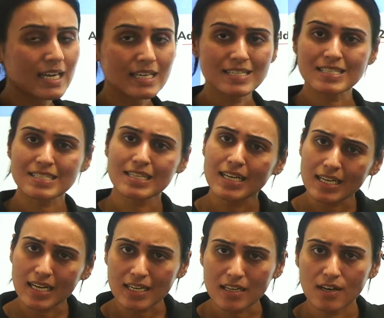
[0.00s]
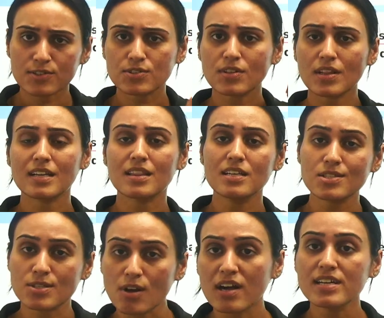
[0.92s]
stir it so that the
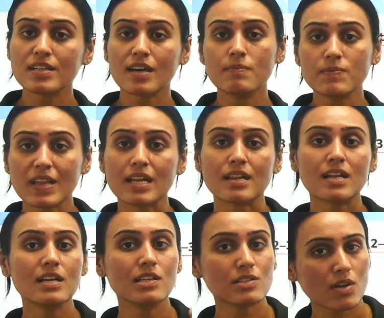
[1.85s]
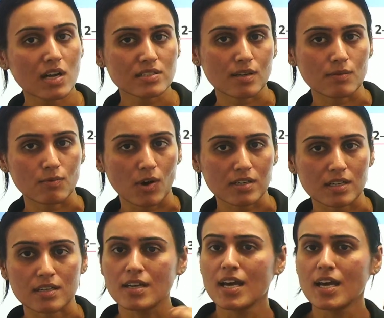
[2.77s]
salt completely dissolves in water.